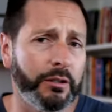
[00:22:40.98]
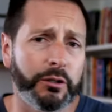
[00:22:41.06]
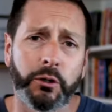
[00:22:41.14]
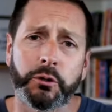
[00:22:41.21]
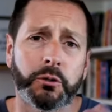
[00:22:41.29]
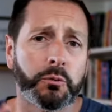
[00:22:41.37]

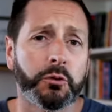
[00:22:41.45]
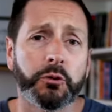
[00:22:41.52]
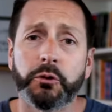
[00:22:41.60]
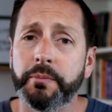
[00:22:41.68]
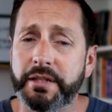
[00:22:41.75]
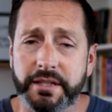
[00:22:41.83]
go to
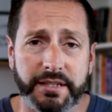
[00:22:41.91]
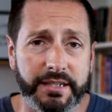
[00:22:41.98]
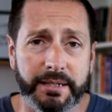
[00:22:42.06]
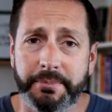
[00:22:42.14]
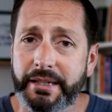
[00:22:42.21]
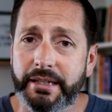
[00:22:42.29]
rural
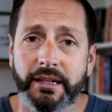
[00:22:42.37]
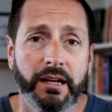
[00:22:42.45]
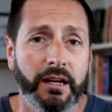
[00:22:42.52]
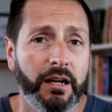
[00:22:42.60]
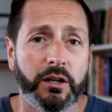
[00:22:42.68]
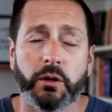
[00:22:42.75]
Mississippi,
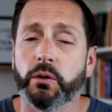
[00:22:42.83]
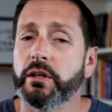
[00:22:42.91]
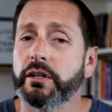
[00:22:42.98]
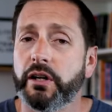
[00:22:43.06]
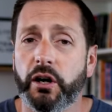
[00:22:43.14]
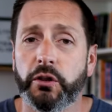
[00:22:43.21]
go
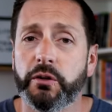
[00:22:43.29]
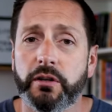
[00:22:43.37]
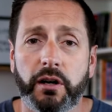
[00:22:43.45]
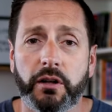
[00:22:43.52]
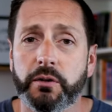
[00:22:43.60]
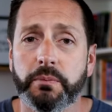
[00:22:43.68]
look
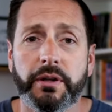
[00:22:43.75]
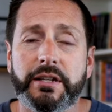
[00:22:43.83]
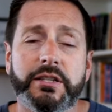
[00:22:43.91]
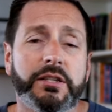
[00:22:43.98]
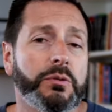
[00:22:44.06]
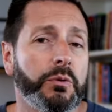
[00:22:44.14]
other other
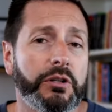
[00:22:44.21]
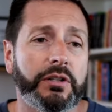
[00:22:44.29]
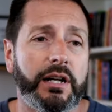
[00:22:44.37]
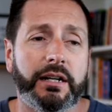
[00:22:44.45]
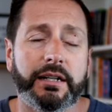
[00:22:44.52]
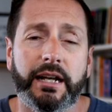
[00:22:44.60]
places where
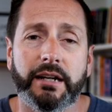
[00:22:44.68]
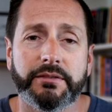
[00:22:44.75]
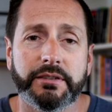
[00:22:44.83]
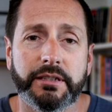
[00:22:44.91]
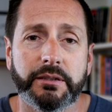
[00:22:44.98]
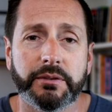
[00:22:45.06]
you're not going to have
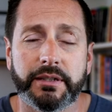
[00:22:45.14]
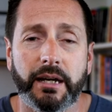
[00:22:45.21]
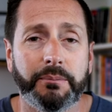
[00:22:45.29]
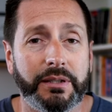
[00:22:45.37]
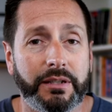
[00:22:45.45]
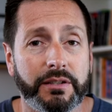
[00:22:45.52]
to deal with
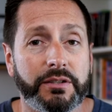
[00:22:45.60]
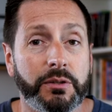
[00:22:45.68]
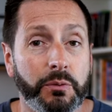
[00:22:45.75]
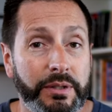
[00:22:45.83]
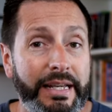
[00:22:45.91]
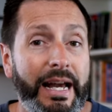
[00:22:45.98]
that because
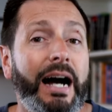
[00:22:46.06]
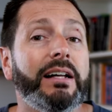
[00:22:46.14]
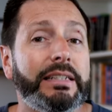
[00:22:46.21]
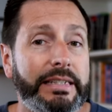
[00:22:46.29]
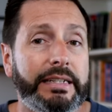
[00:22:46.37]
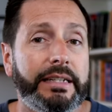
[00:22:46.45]
the
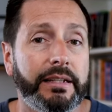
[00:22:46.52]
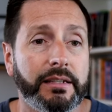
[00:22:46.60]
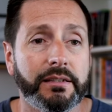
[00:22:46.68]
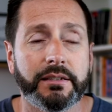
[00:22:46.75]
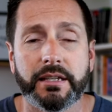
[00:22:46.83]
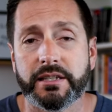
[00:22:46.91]
reality
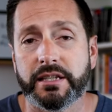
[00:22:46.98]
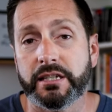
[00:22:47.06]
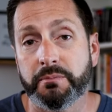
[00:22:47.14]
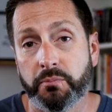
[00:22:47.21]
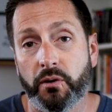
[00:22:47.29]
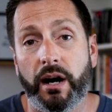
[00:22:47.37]
is this
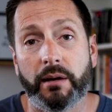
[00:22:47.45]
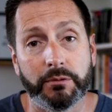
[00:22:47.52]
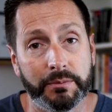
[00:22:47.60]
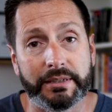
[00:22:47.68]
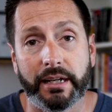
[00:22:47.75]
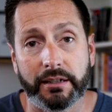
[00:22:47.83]
is
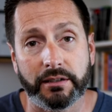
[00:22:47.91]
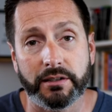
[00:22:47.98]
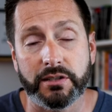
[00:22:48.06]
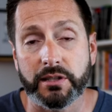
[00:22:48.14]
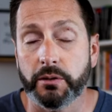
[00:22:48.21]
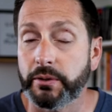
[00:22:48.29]
probably not
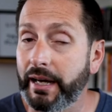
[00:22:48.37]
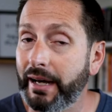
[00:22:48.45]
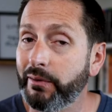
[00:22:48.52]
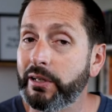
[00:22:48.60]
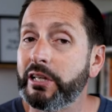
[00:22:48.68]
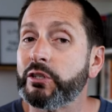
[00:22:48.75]
going to slow
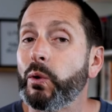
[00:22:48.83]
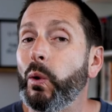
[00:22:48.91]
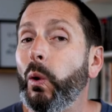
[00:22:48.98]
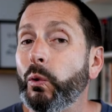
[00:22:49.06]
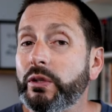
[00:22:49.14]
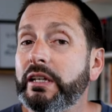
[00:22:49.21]
down. It's
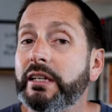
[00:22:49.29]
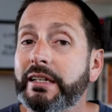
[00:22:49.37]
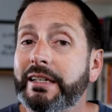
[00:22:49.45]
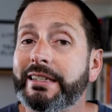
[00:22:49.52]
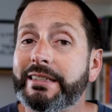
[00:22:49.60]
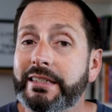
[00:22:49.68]
only going
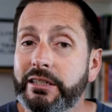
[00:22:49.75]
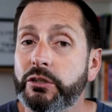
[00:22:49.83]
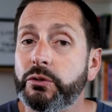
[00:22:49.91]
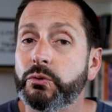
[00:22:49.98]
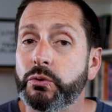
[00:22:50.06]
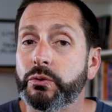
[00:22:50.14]
to
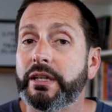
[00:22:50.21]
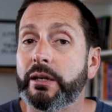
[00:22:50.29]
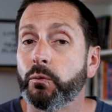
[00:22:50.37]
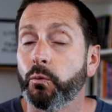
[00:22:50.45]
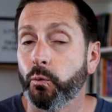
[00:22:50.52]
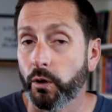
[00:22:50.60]
continue to
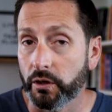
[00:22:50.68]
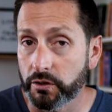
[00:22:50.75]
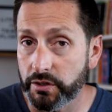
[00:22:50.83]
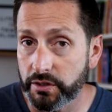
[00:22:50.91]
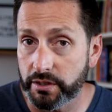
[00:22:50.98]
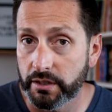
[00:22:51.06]
get
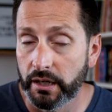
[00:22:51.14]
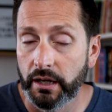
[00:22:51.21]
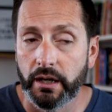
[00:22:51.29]
worse.